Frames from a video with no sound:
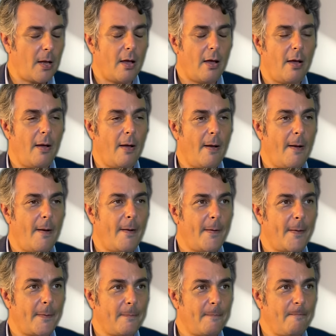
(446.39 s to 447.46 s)

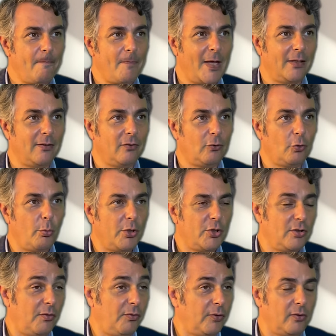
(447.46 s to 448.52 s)
and so much
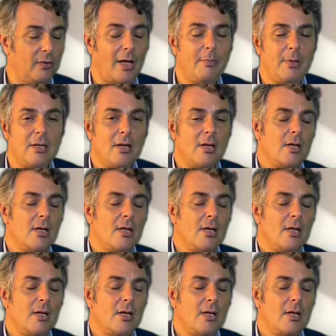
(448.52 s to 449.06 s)
deficit. I mean,